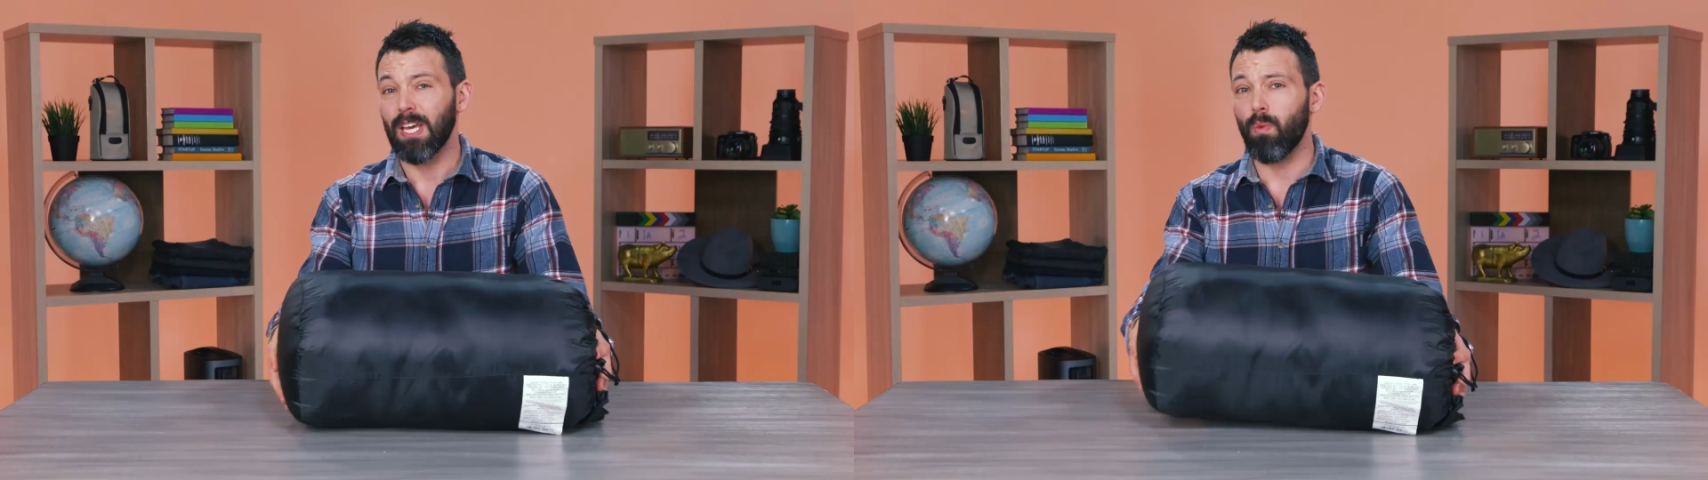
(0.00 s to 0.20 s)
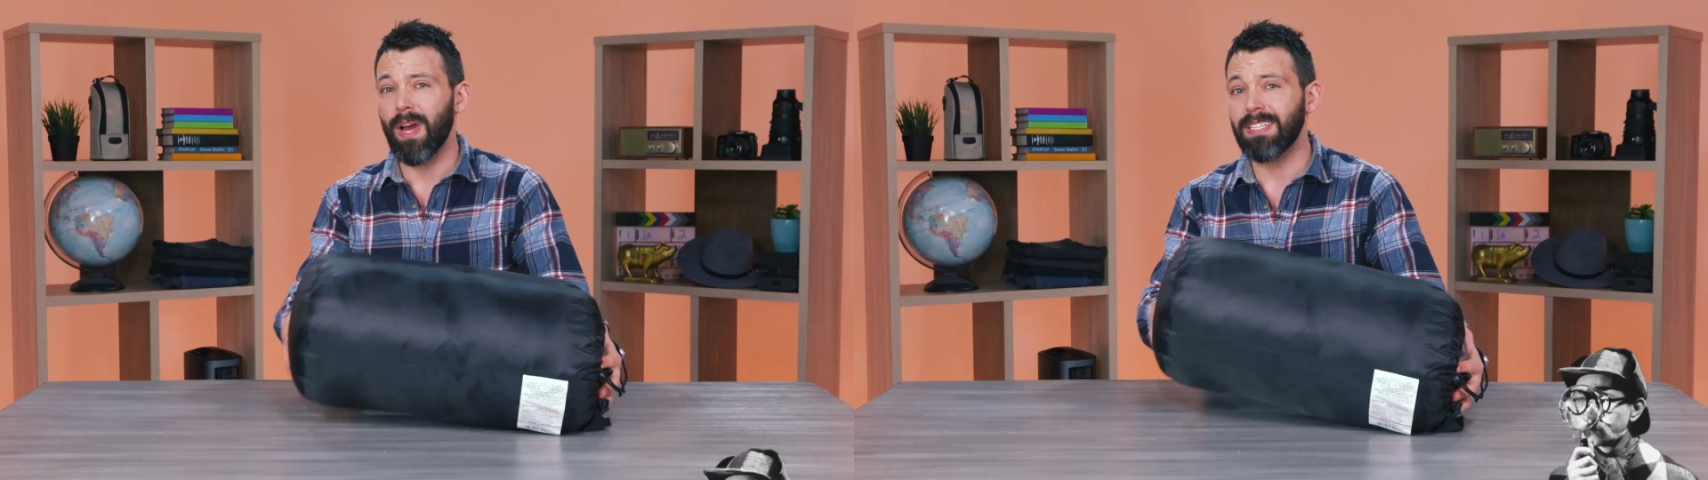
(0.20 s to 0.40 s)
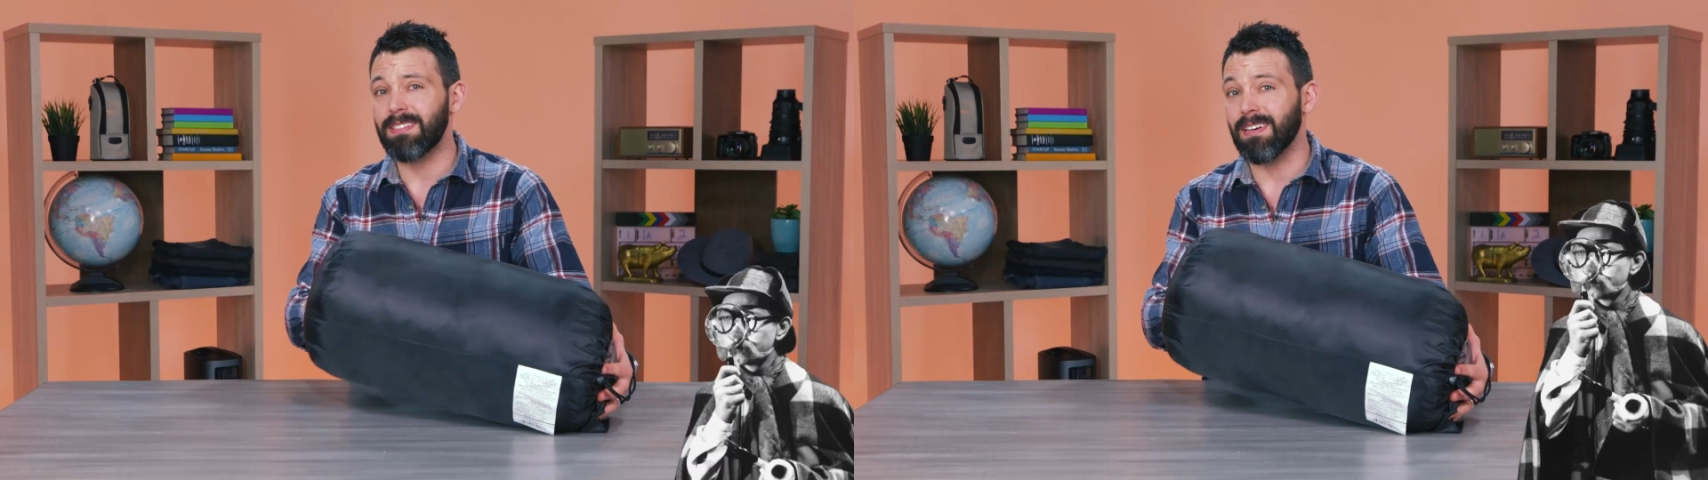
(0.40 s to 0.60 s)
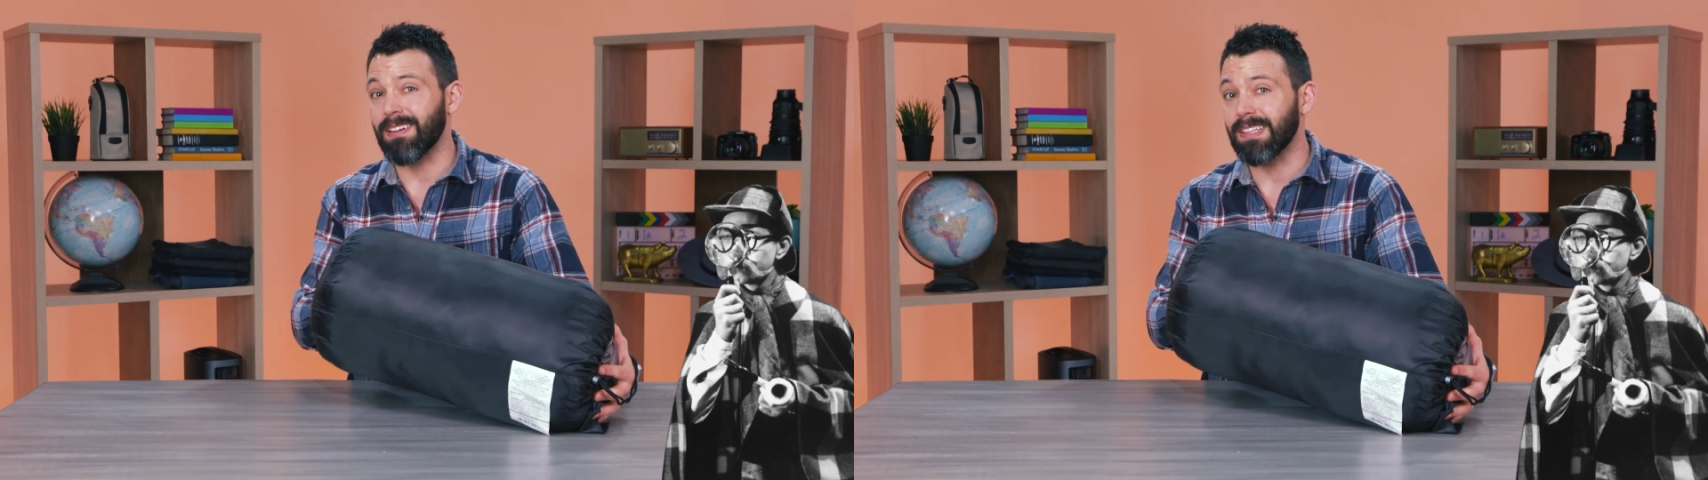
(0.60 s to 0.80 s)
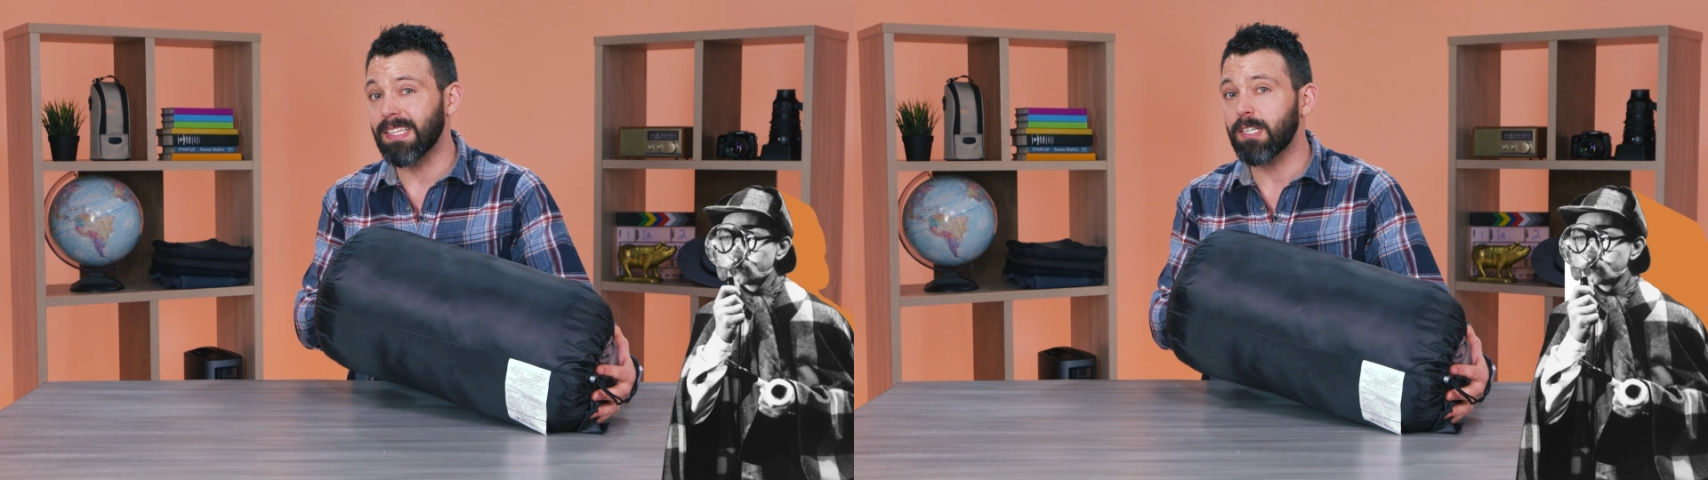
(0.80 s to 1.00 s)
It weighs
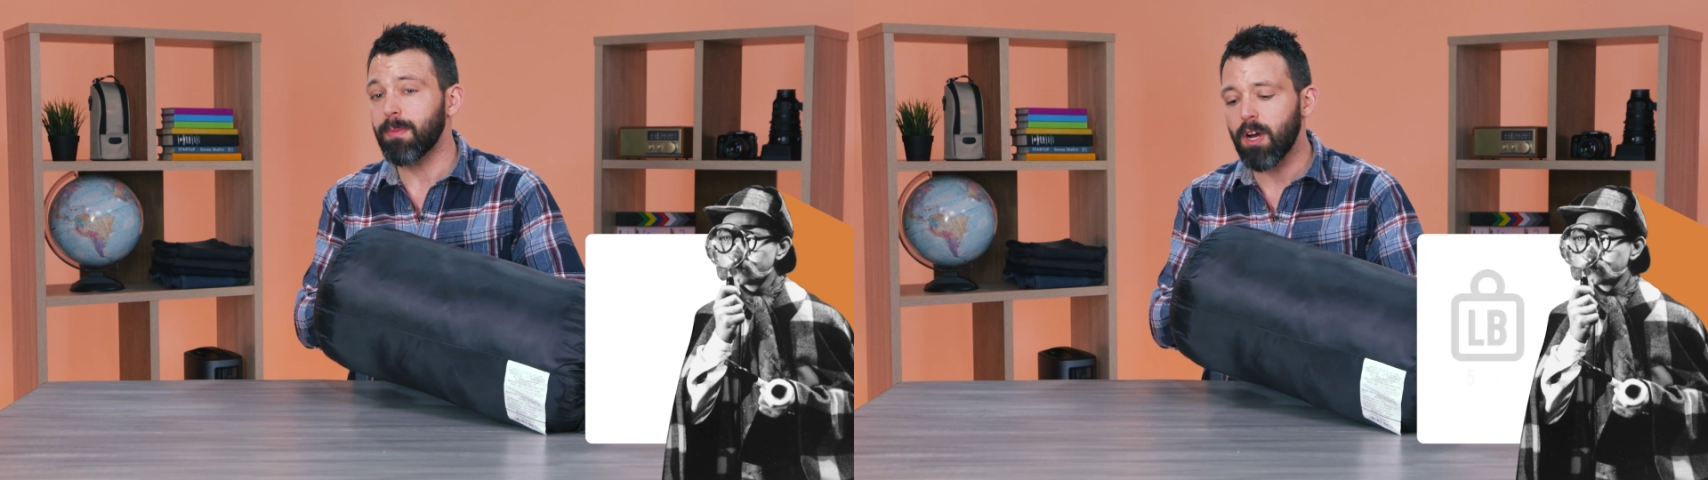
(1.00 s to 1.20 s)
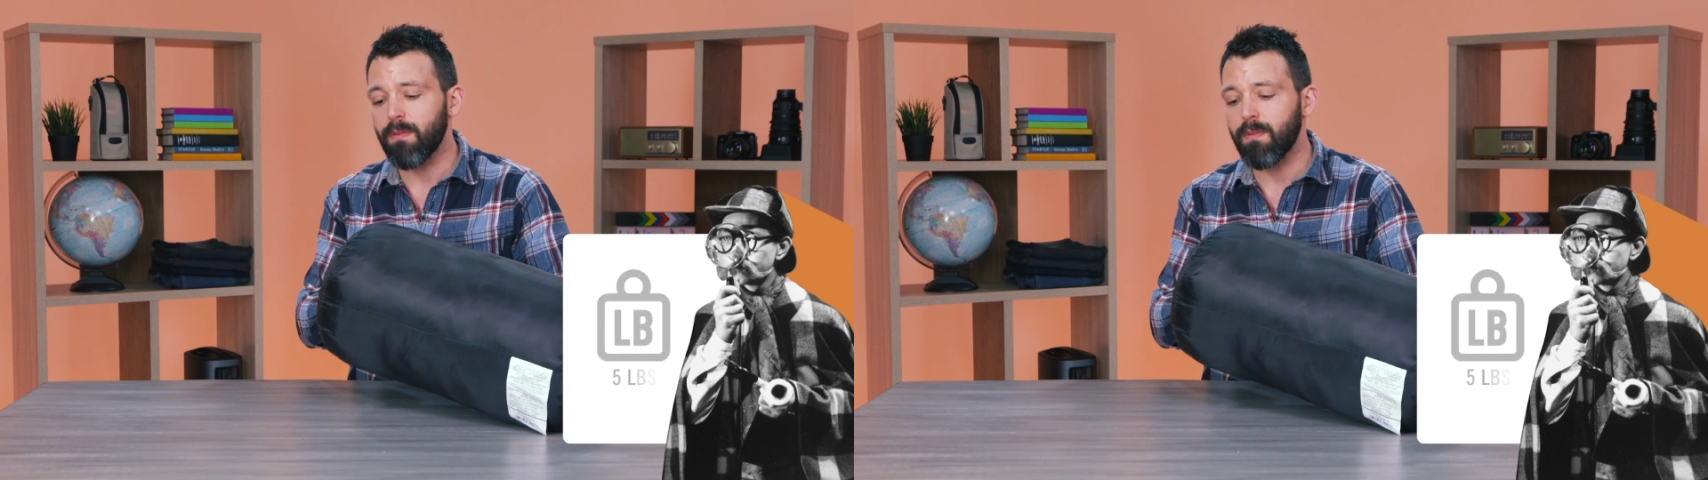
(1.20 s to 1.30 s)
a little bit